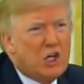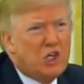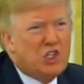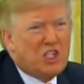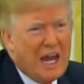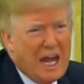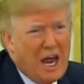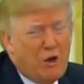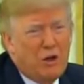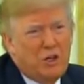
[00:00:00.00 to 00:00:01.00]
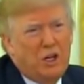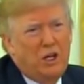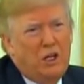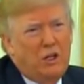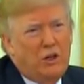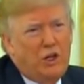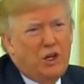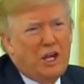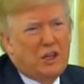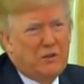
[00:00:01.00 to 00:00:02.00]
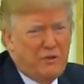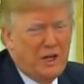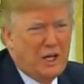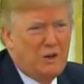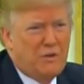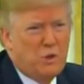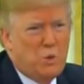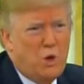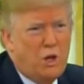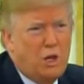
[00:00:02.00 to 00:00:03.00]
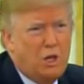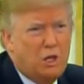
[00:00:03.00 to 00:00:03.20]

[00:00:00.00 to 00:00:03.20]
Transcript: stay out until you get the funding for the wall.